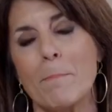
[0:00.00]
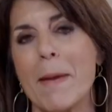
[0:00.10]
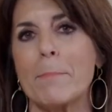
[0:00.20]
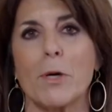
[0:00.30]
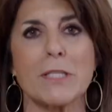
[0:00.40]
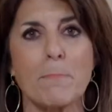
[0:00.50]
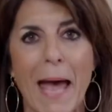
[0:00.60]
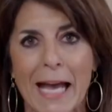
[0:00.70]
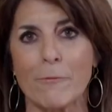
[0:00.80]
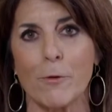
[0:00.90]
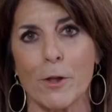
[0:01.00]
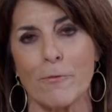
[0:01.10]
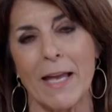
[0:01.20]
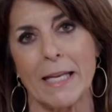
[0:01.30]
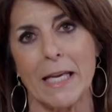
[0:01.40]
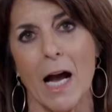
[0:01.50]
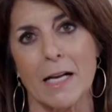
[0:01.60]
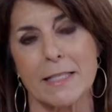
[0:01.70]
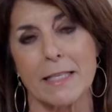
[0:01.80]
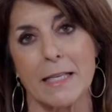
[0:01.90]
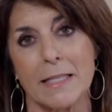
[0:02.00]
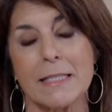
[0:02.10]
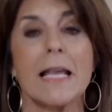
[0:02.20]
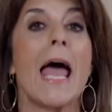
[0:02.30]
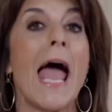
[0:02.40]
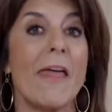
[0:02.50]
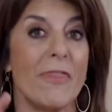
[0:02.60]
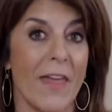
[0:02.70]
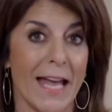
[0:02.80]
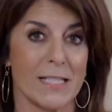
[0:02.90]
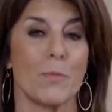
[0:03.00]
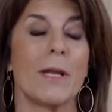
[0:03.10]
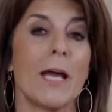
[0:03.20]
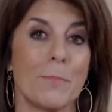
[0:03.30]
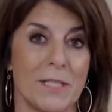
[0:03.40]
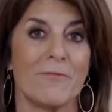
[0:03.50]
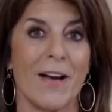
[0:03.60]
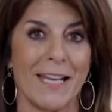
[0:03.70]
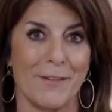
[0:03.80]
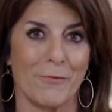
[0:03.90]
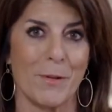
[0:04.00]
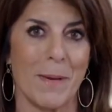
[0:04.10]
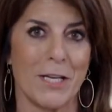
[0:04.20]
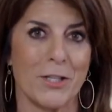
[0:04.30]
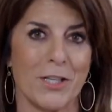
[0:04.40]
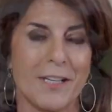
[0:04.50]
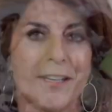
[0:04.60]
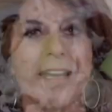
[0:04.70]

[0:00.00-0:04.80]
remember it's packed full of antioxidants, and that's what helps to fight inflammation.